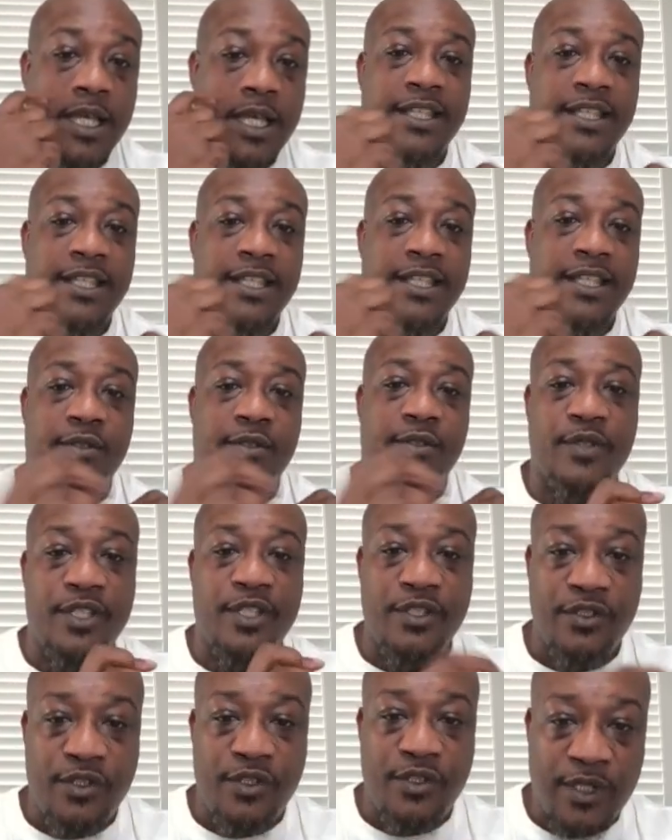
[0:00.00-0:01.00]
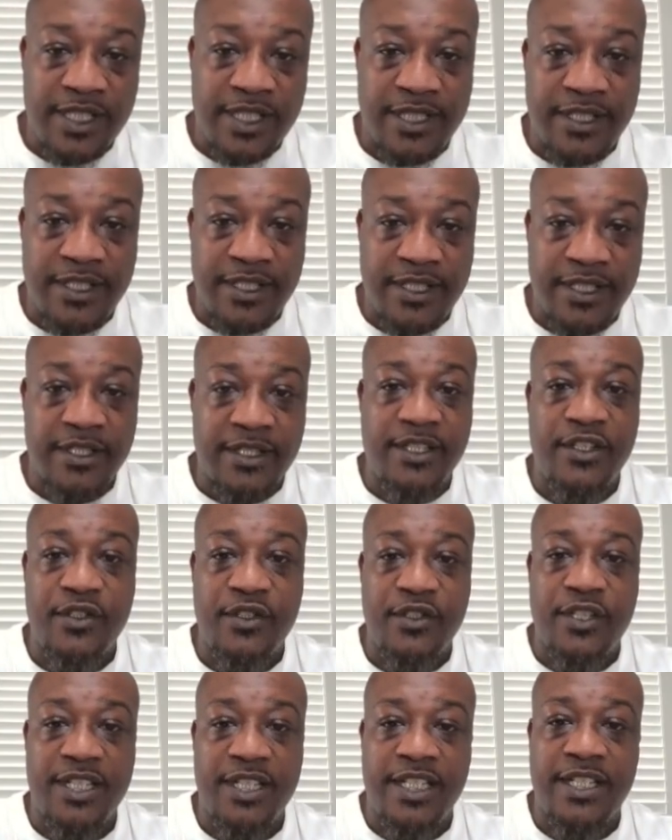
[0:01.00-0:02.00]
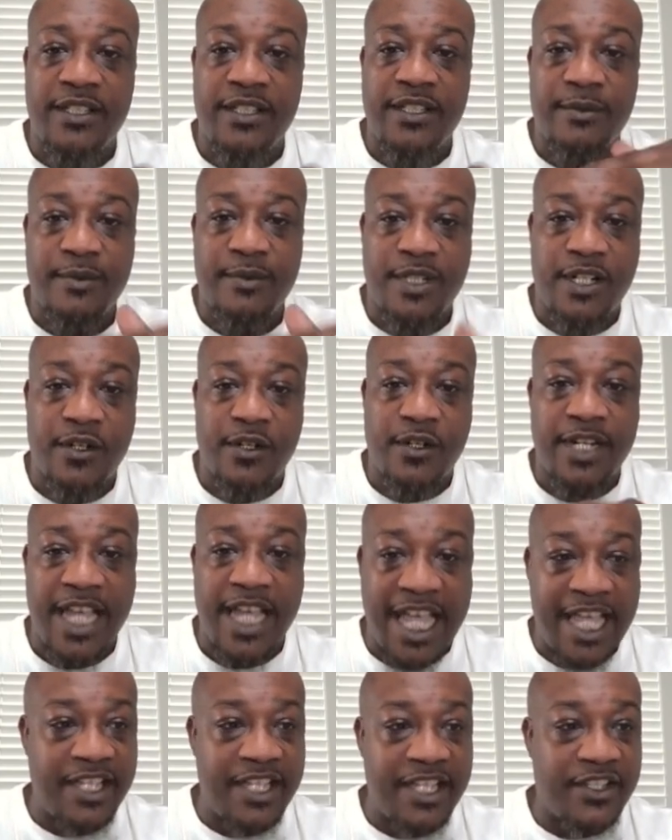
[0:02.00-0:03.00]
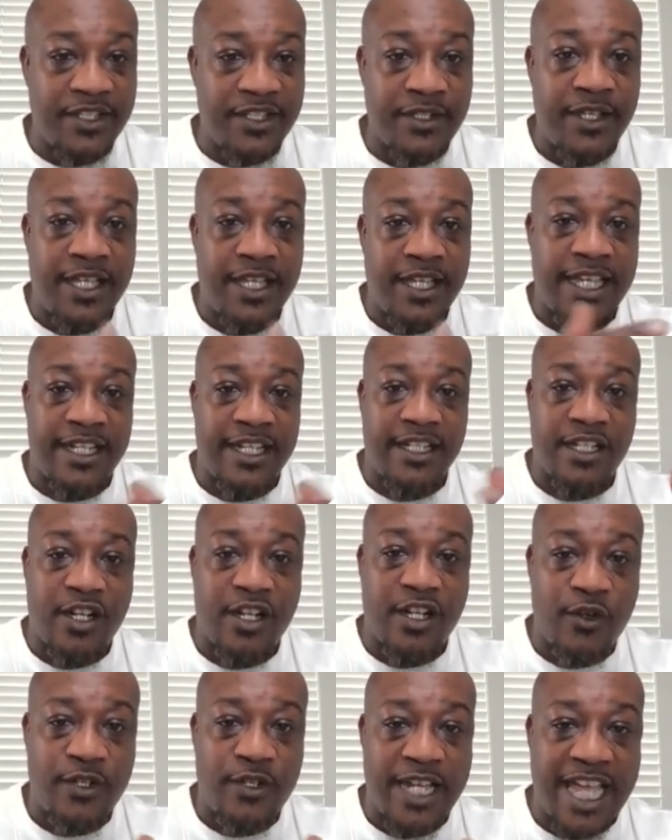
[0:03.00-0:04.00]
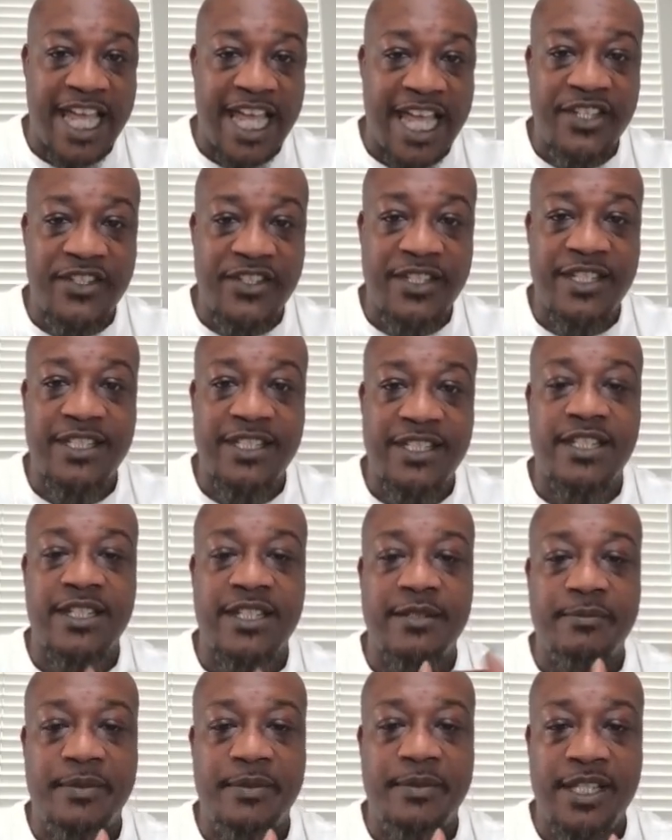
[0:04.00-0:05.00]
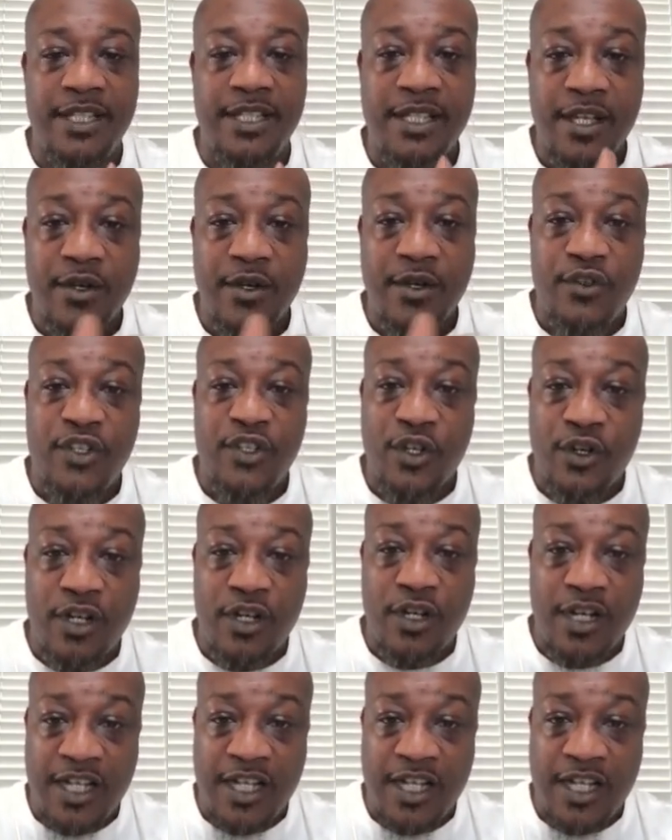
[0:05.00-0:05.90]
And then when you do this here, you're going to give them a call to action, and the call to action is going to be your